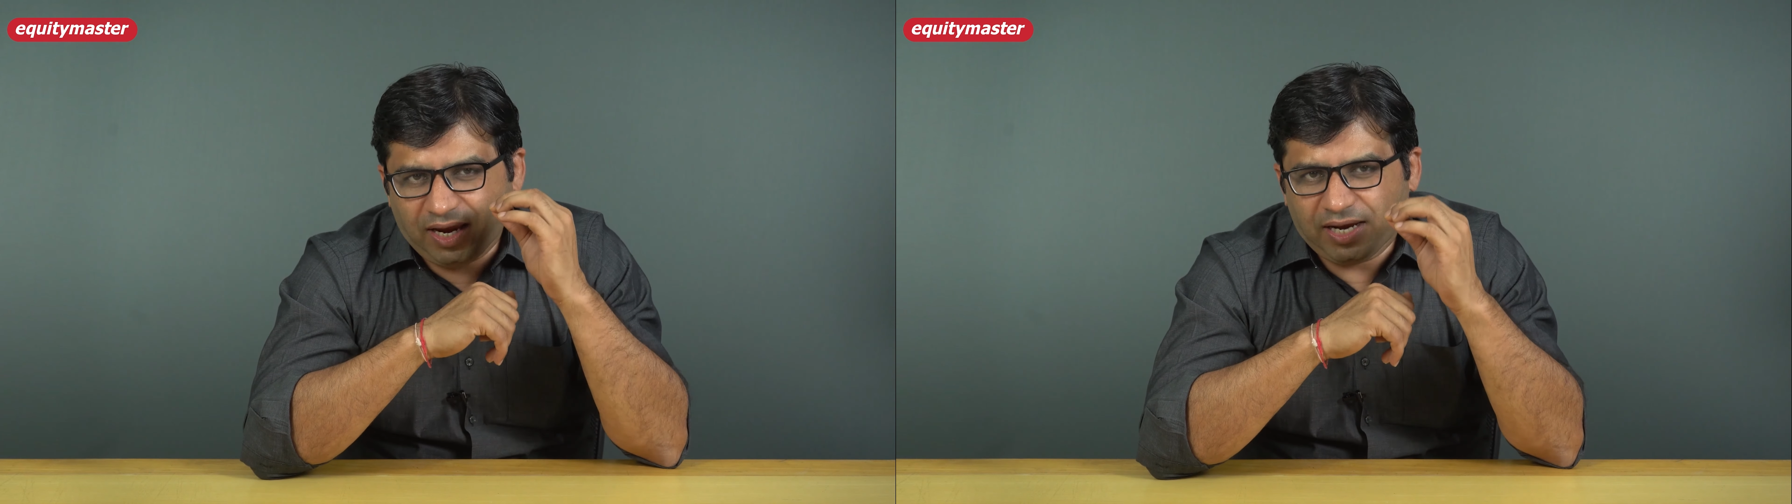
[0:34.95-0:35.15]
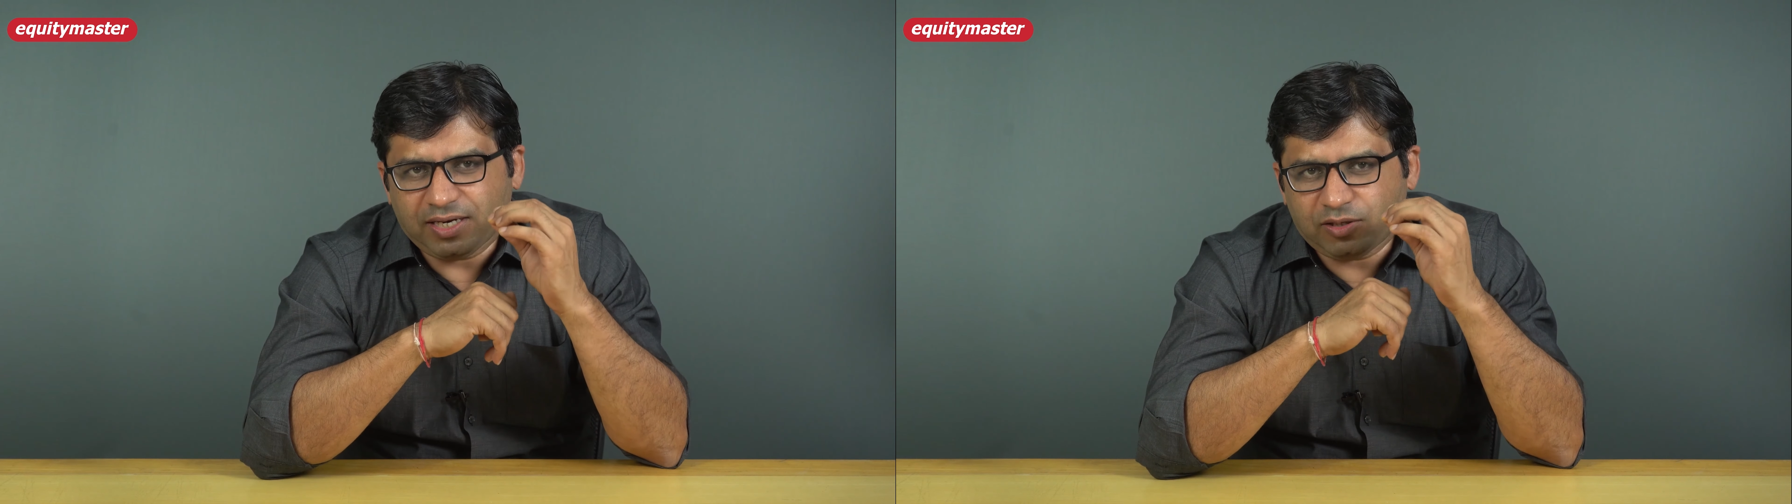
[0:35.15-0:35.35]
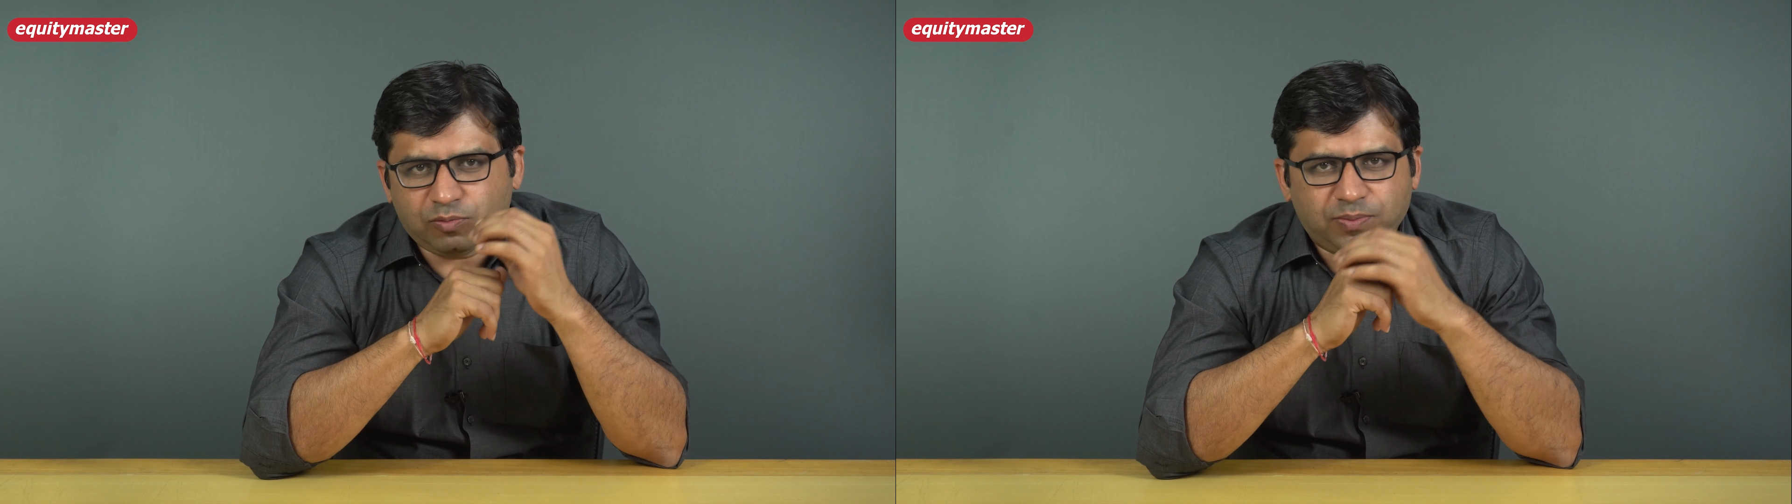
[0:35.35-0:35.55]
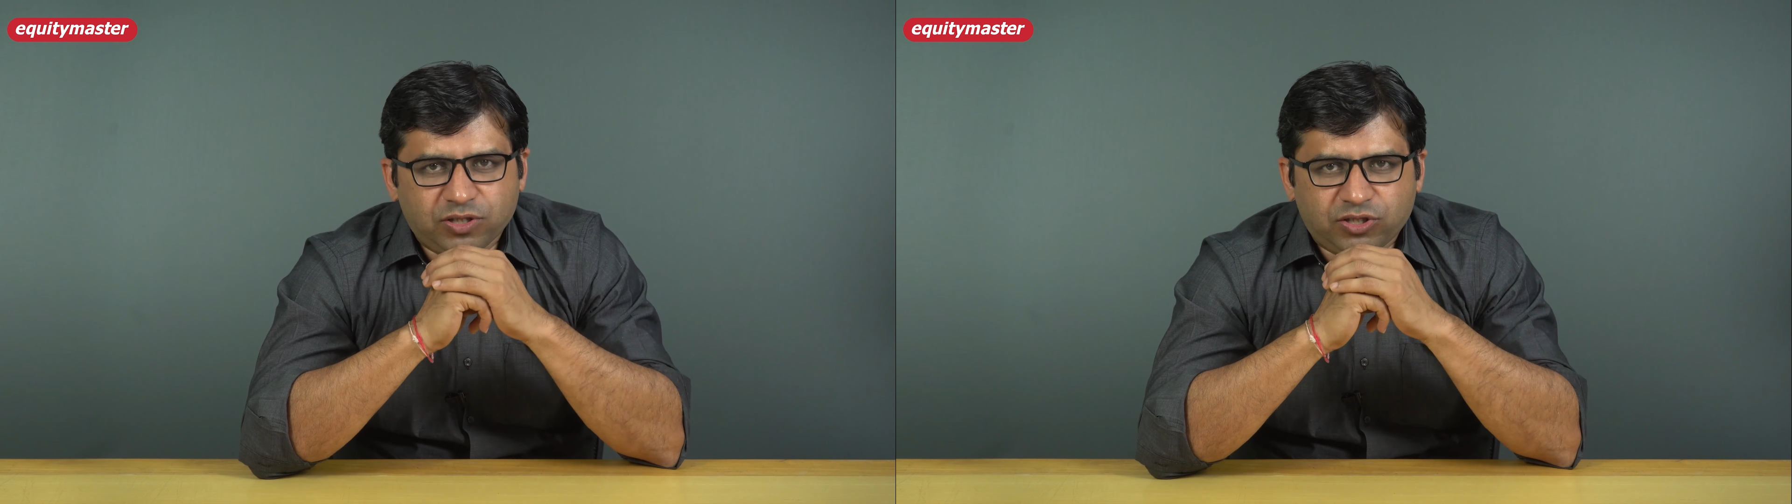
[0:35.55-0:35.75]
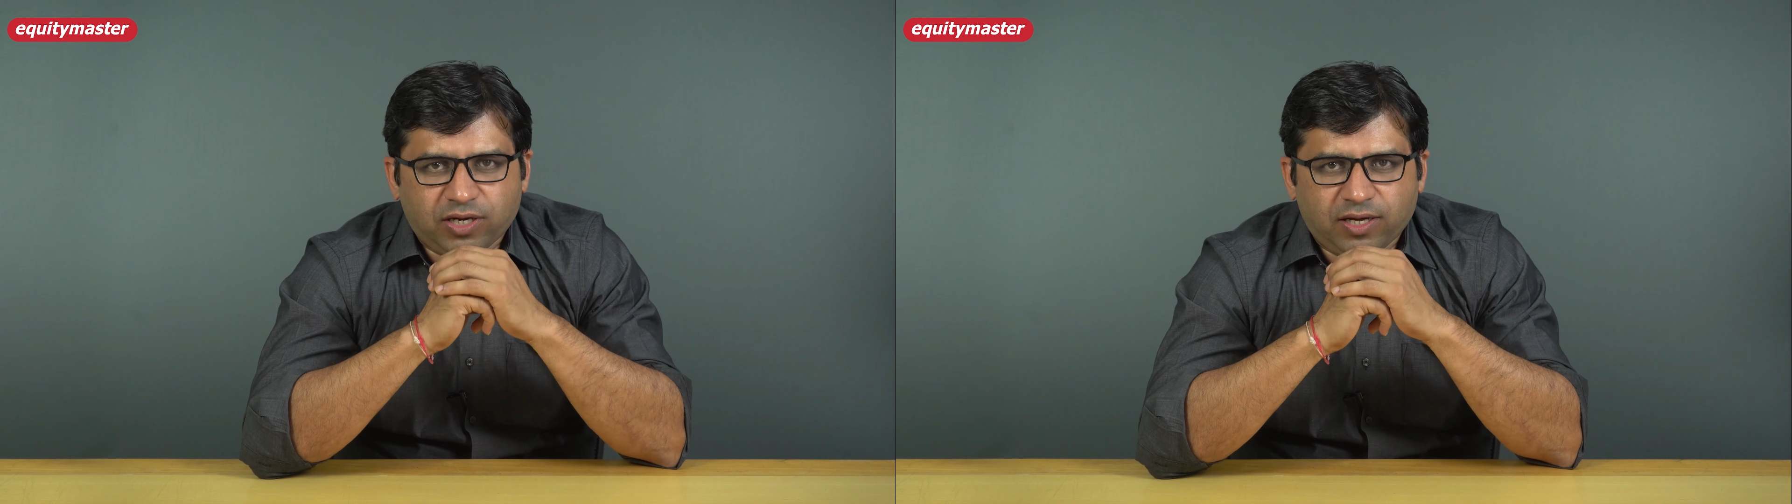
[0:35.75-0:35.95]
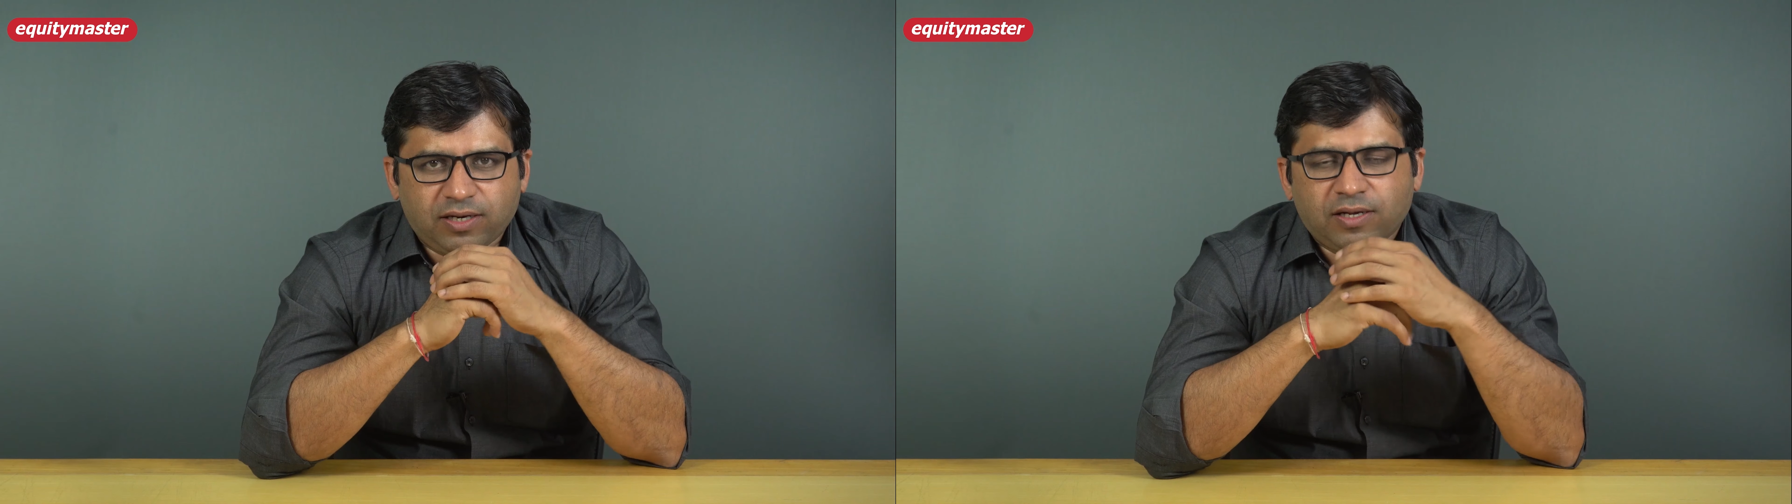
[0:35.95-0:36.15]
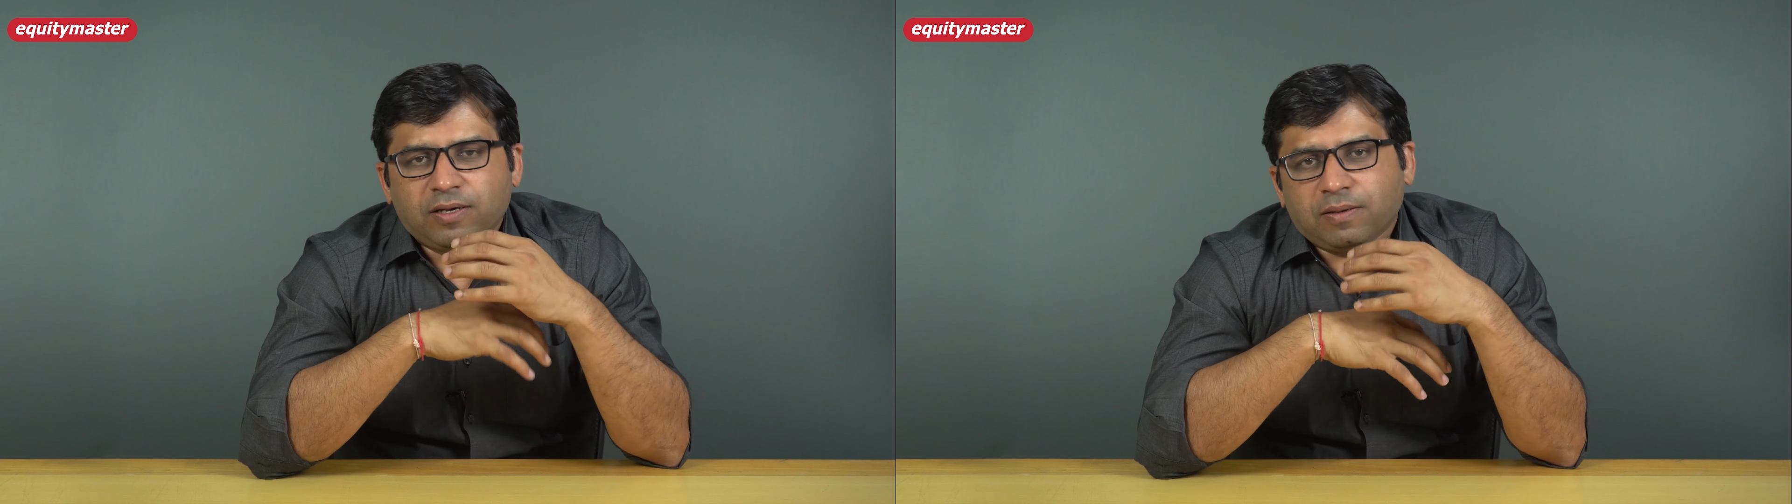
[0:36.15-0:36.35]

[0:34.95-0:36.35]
82 per share,